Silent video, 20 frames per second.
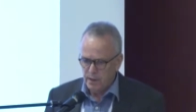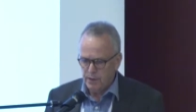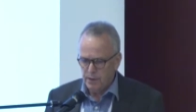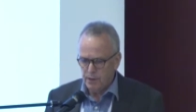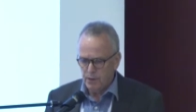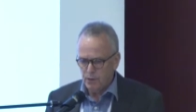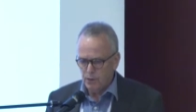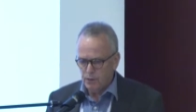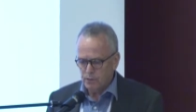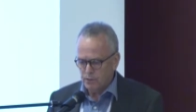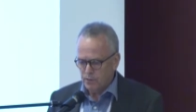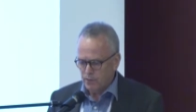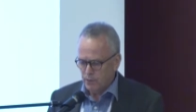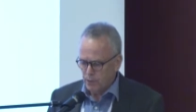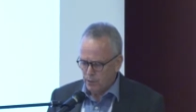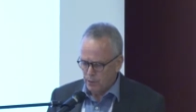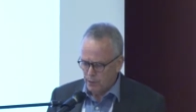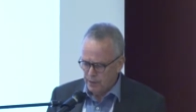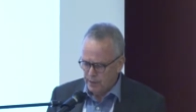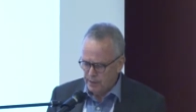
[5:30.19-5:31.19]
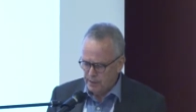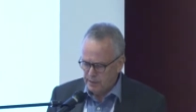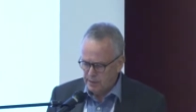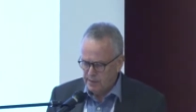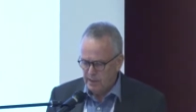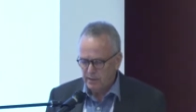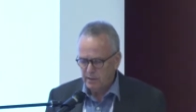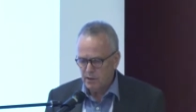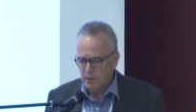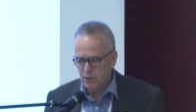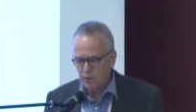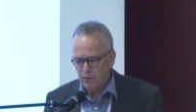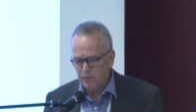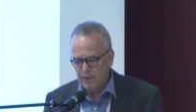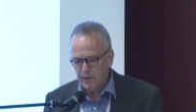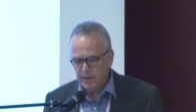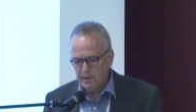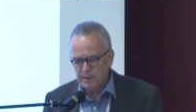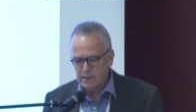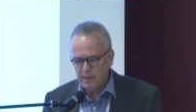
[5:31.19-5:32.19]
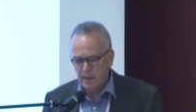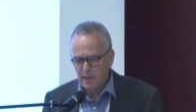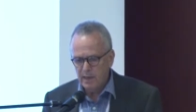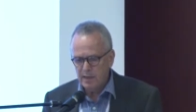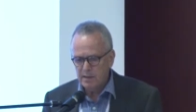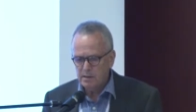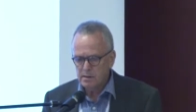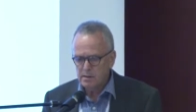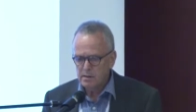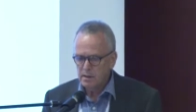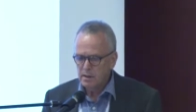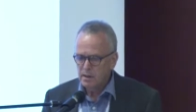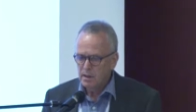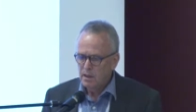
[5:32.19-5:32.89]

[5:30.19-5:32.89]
in use in Center of Excellence,